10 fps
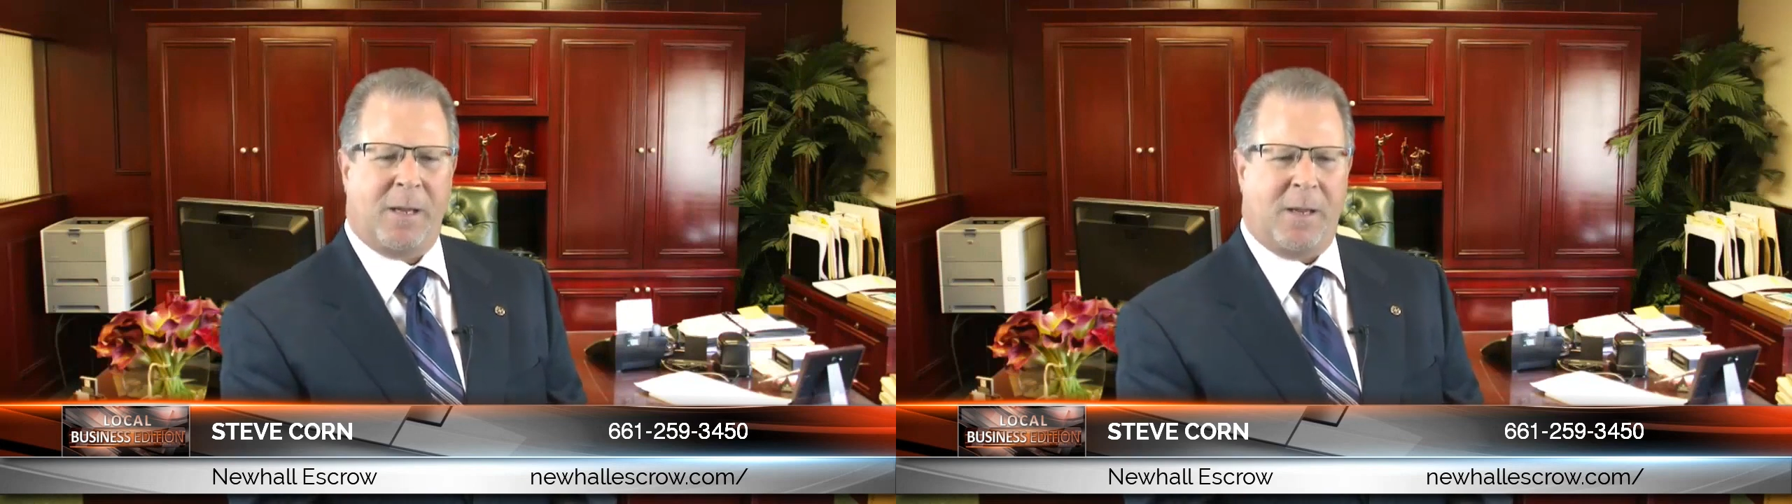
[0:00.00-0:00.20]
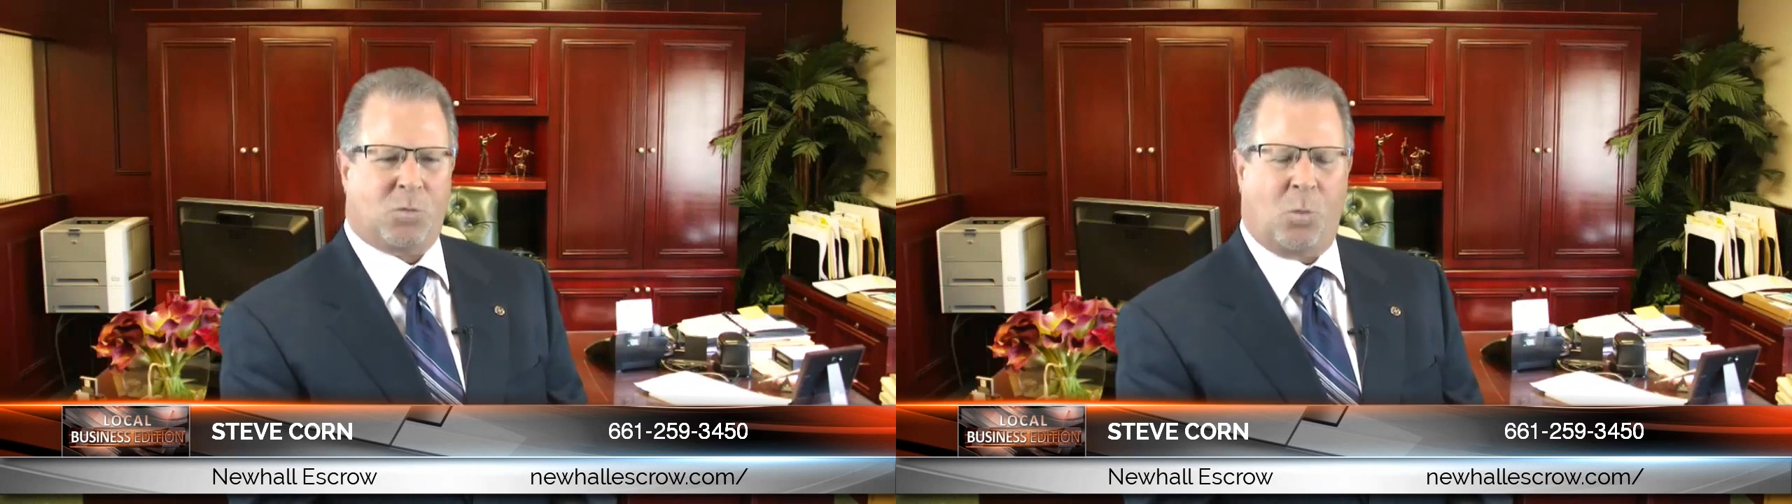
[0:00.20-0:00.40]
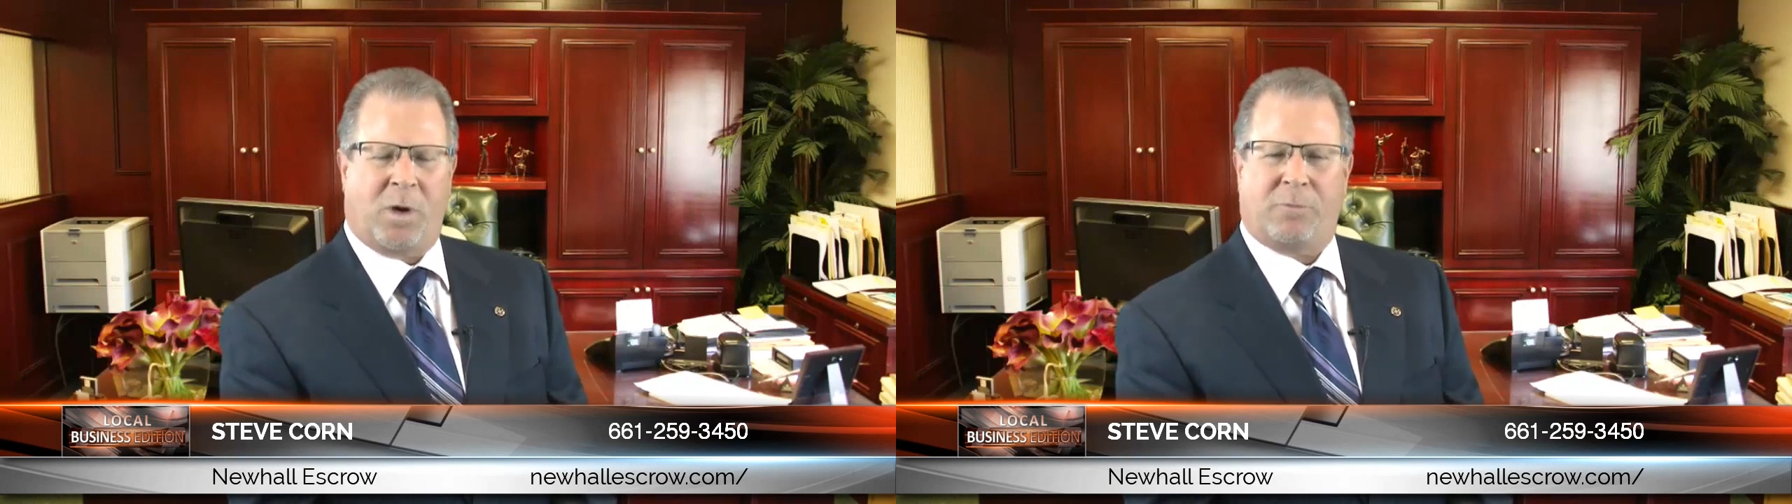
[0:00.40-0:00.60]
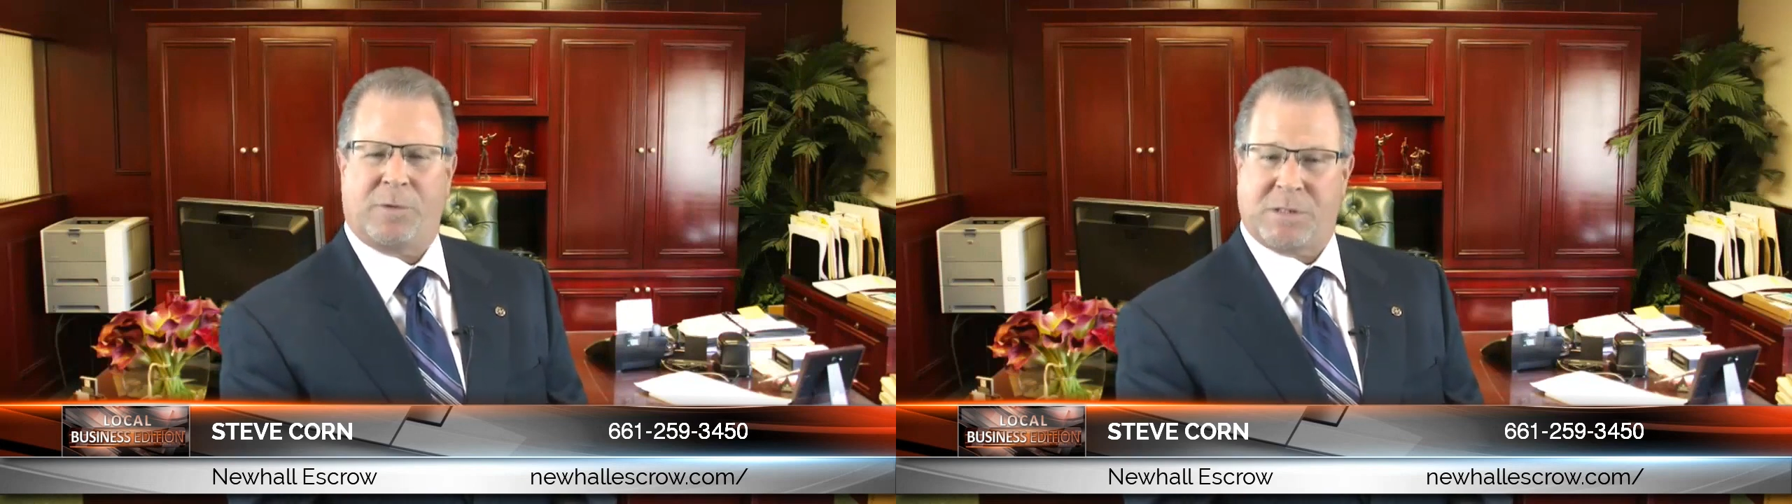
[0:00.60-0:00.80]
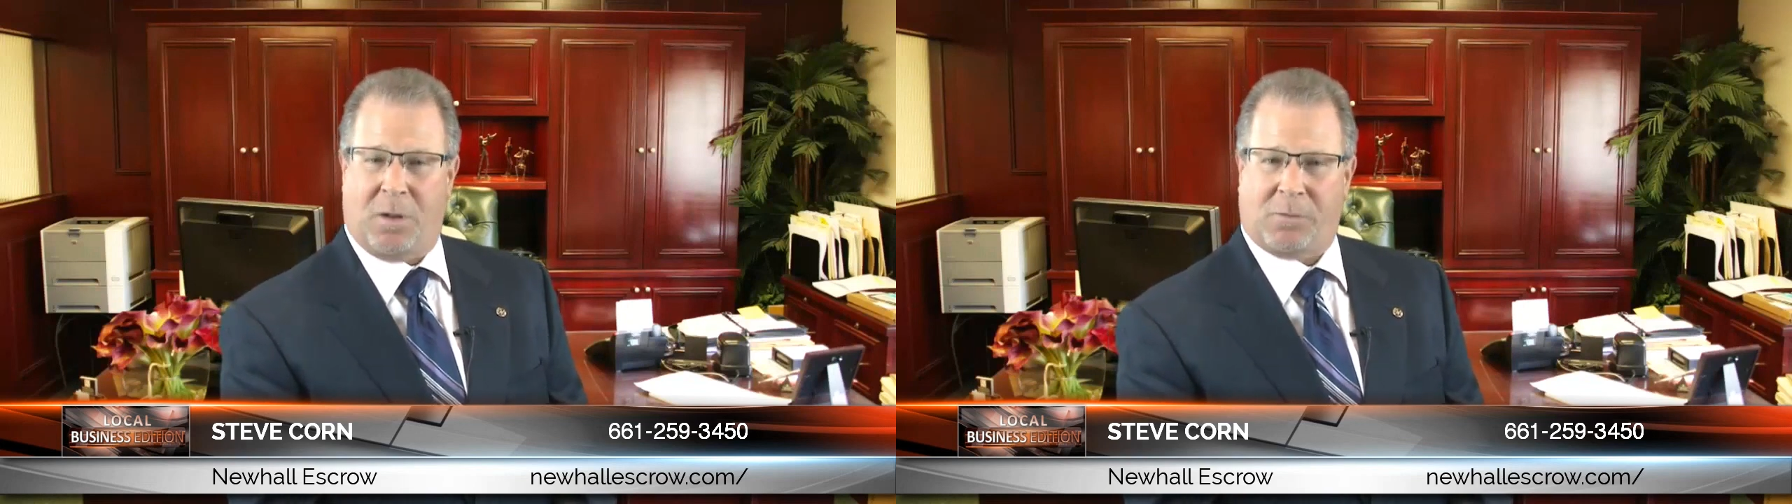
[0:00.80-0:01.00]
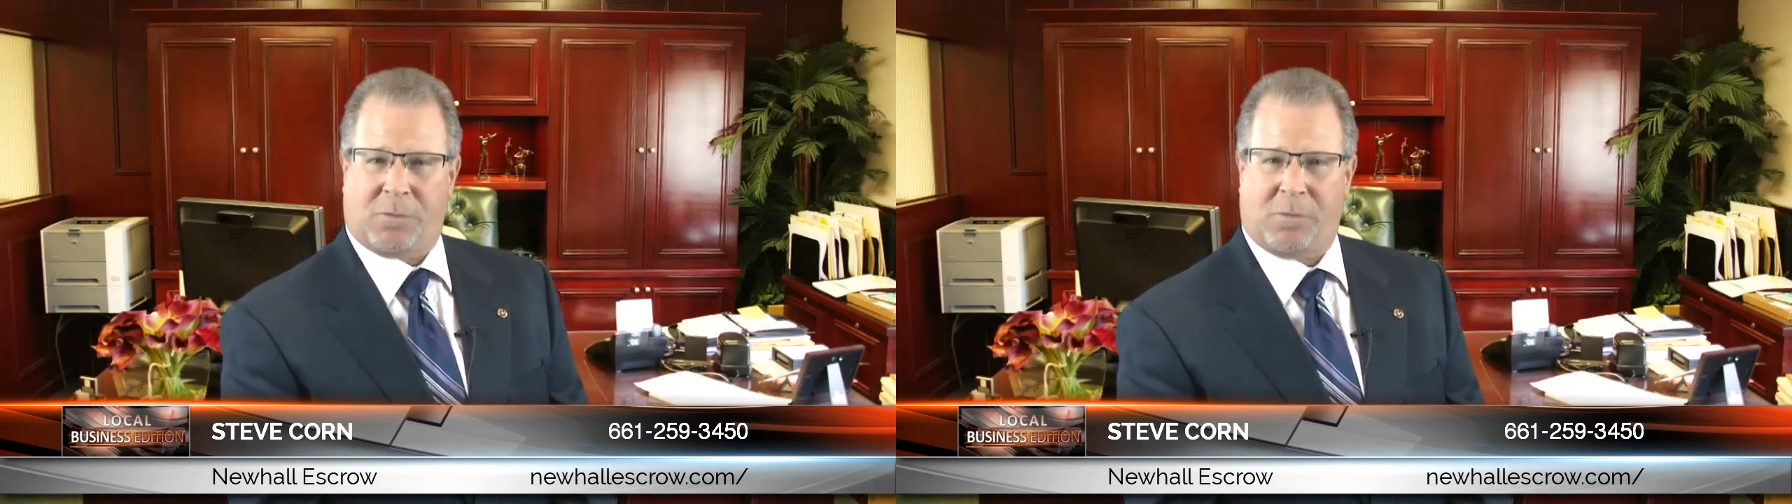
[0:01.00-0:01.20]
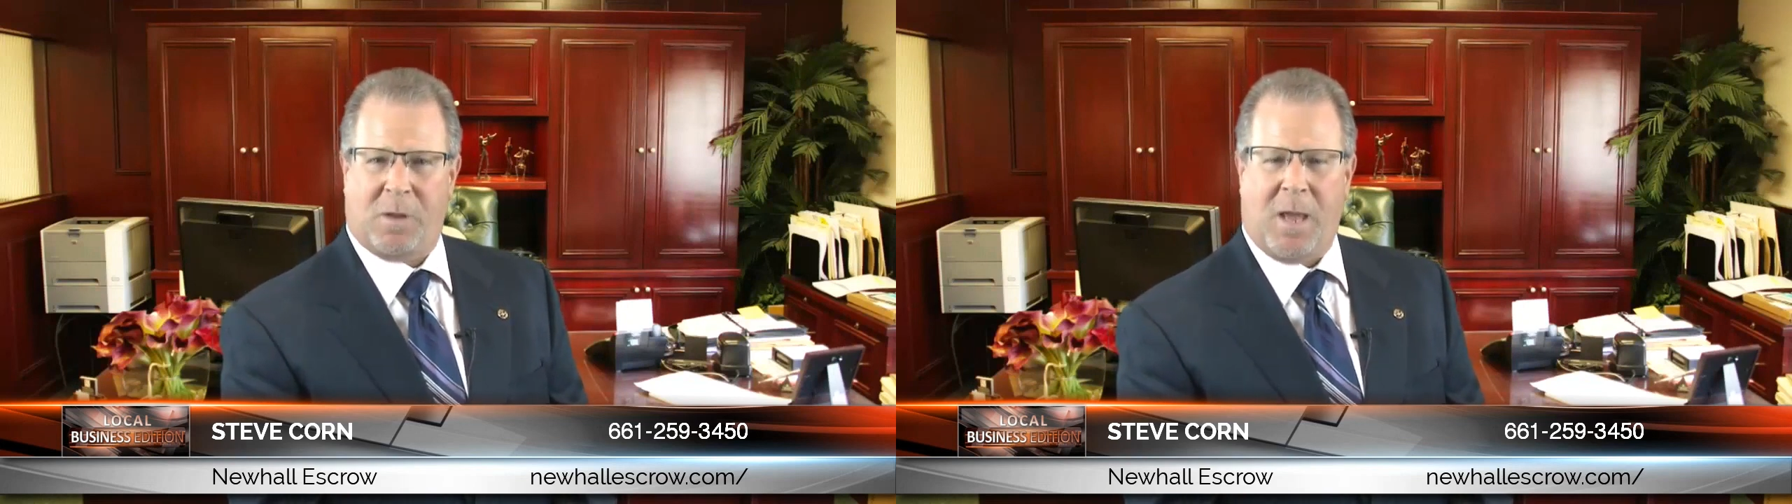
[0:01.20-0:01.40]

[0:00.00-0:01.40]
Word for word: is one of results